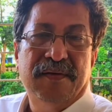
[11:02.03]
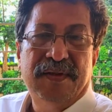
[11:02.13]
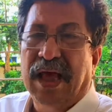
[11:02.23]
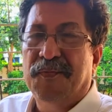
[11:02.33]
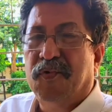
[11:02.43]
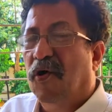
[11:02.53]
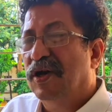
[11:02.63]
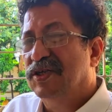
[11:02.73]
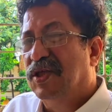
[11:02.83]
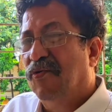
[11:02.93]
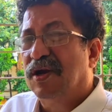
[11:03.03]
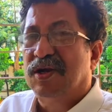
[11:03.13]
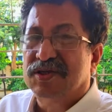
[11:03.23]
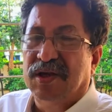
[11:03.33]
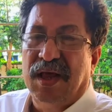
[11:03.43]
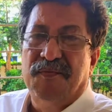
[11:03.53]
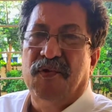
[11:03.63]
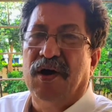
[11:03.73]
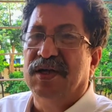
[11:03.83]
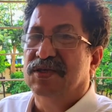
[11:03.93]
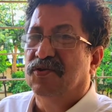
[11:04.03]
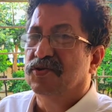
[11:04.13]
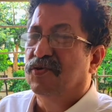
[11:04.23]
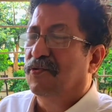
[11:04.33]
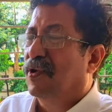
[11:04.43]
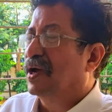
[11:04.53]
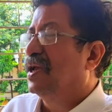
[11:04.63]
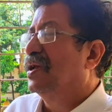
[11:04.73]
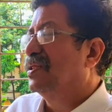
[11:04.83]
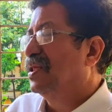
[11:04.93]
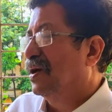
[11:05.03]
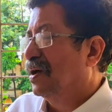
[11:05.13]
the employees, the workers are the employees, those who are working in